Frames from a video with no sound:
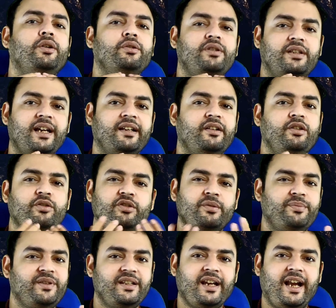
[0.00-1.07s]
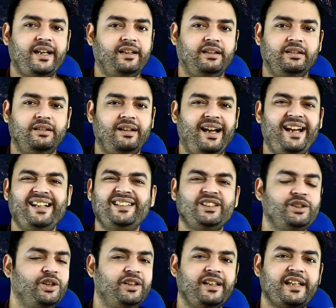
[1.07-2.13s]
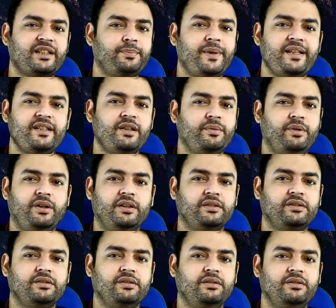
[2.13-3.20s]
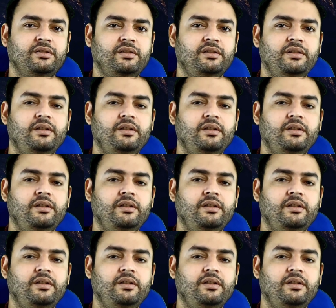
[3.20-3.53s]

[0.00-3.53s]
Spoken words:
to start a YouTube channel, and it's not expensive also.